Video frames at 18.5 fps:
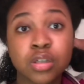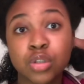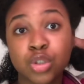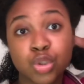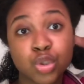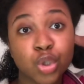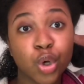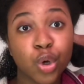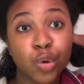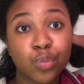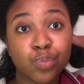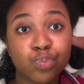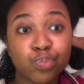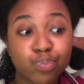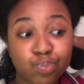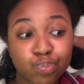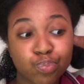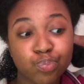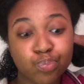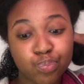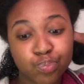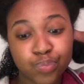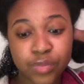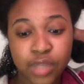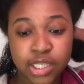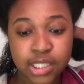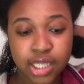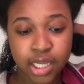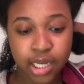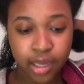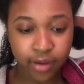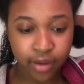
So that's kind of how I